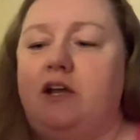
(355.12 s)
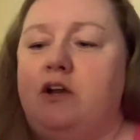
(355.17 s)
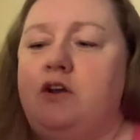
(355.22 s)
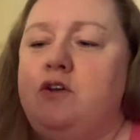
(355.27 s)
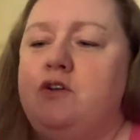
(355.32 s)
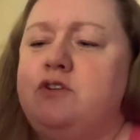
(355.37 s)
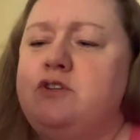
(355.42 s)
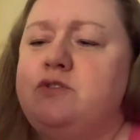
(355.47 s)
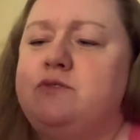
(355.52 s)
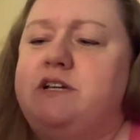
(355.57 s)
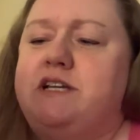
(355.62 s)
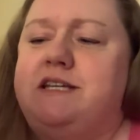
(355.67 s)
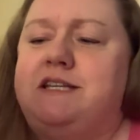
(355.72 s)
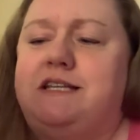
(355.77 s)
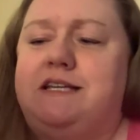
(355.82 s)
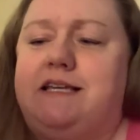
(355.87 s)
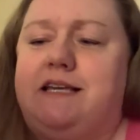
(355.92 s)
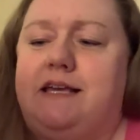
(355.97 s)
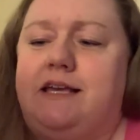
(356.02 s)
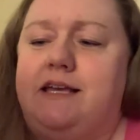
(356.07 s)
Nursery
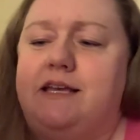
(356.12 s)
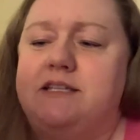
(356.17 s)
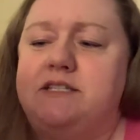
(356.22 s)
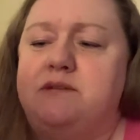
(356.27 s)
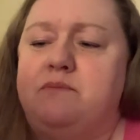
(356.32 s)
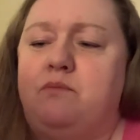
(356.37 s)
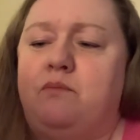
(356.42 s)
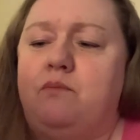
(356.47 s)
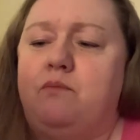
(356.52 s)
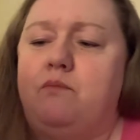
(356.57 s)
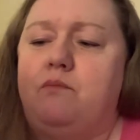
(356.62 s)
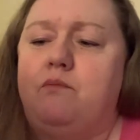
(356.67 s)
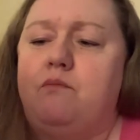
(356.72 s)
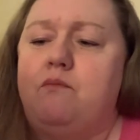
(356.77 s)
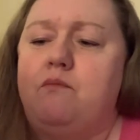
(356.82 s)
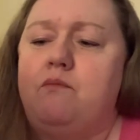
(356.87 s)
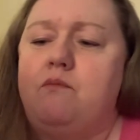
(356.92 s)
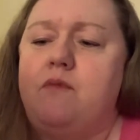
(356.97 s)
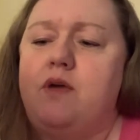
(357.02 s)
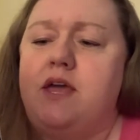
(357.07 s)
tea is, a,
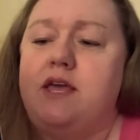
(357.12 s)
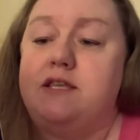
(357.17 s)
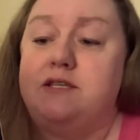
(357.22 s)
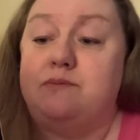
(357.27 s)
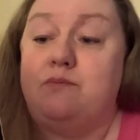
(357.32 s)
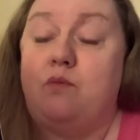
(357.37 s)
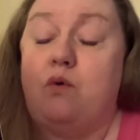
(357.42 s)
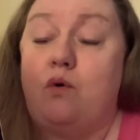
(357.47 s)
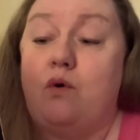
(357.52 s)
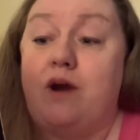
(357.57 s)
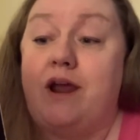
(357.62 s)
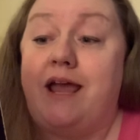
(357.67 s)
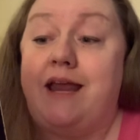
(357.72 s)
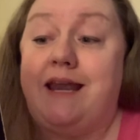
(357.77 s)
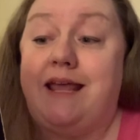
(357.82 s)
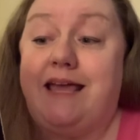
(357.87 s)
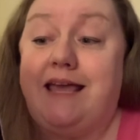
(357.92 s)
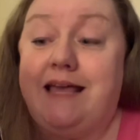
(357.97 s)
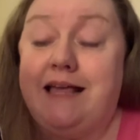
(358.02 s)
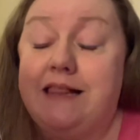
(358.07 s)
is more an
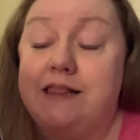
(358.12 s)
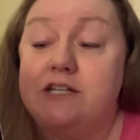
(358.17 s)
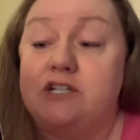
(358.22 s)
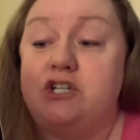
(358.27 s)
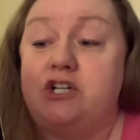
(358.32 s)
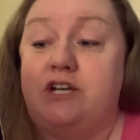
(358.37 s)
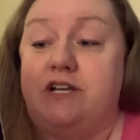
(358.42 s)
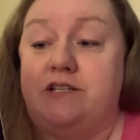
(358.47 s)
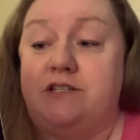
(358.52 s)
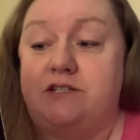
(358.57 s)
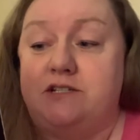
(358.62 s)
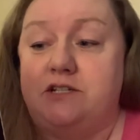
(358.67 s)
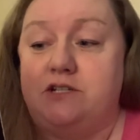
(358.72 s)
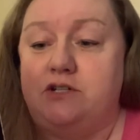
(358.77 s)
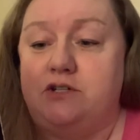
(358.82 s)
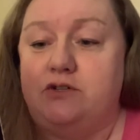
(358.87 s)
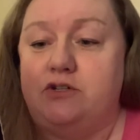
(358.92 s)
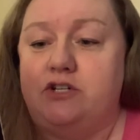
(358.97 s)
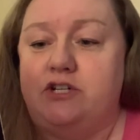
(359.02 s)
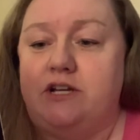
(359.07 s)
English
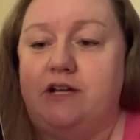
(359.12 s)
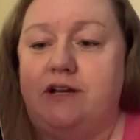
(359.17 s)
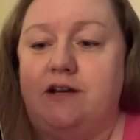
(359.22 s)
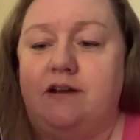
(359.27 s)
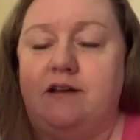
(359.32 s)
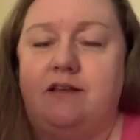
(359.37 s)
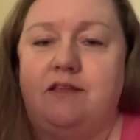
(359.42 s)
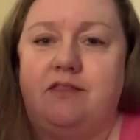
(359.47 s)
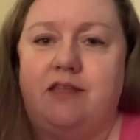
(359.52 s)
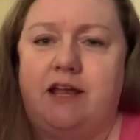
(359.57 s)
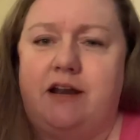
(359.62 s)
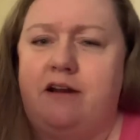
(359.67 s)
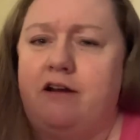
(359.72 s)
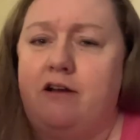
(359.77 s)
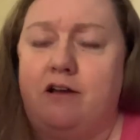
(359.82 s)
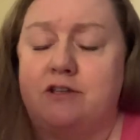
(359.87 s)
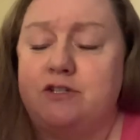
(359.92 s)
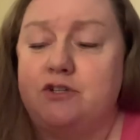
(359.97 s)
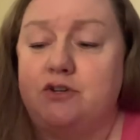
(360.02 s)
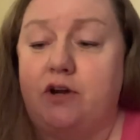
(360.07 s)
institution than an
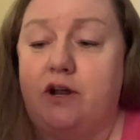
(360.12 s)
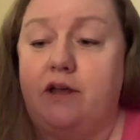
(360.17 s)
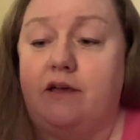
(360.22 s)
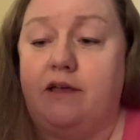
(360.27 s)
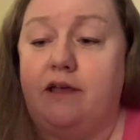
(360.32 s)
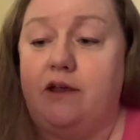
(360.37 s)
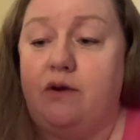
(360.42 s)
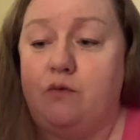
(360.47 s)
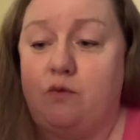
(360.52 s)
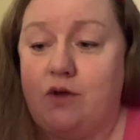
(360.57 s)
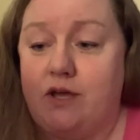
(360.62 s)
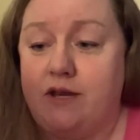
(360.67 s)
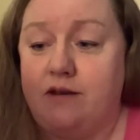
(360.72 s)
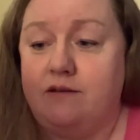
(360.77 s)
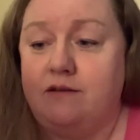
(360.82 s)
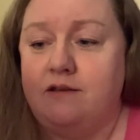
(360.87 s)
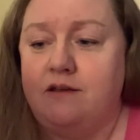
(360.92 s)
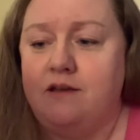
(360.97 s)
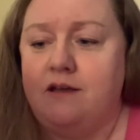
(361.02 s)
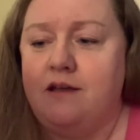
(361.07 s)
Australian one.
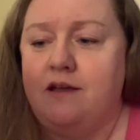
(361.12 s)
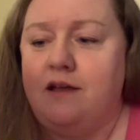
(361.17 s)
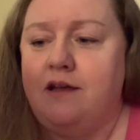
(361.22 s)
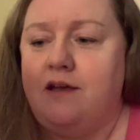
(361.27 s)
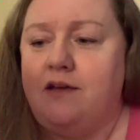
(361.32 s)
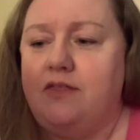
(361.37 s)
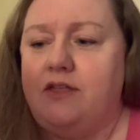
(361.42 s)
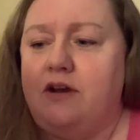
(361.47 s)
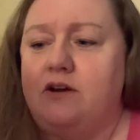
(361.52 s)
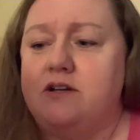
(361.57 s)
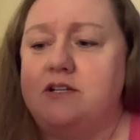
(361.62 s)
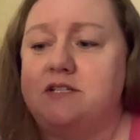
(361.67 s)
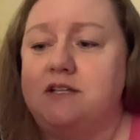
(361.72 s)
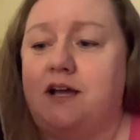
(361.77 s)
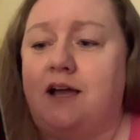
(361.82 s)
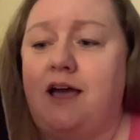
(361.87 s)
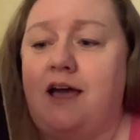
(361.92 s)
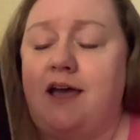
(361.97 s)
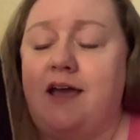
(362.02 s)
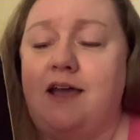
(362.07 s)
There is a
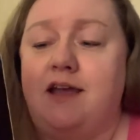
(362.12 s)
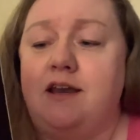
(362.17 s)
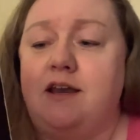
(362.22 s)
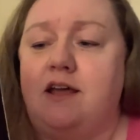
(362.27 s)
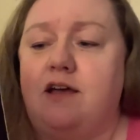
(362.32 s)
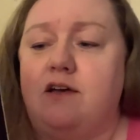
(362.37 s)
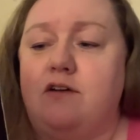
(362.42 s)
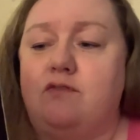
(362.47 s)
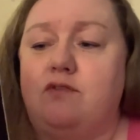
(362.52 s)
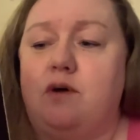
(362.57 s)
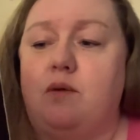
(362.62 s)
kind of